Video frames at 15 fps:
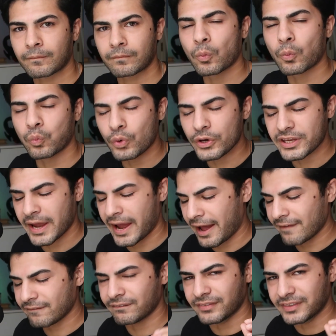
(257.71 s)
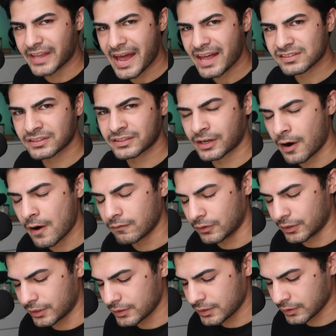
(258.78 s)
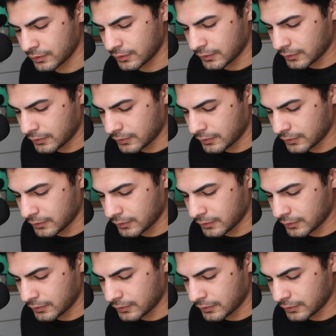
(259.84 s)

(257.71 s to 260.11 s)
Now, we have that covered.